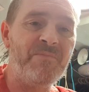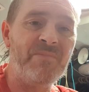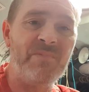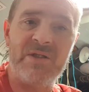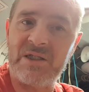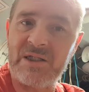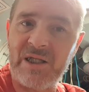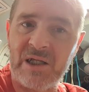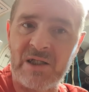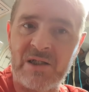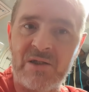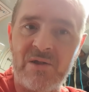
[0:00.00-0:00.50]

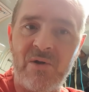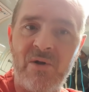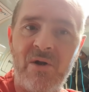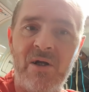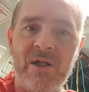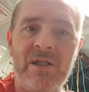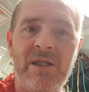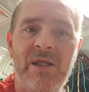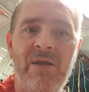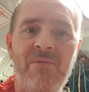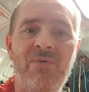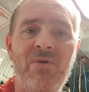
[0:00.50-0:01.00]
So I just thought
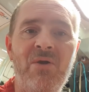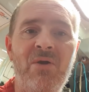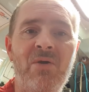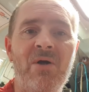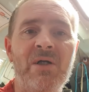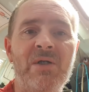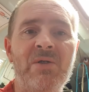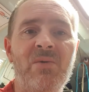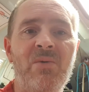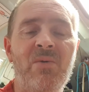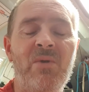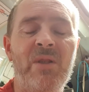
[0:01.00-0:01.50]
I'd give you
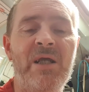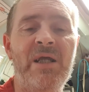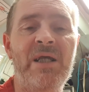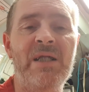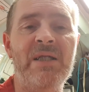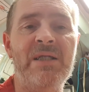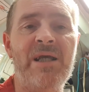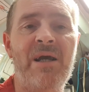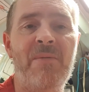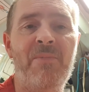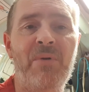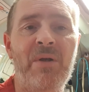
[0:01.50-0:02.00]
guys all the
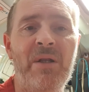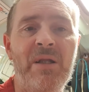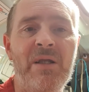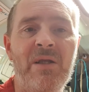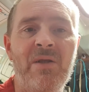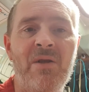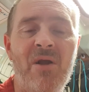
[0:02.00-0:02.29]
heads up and let you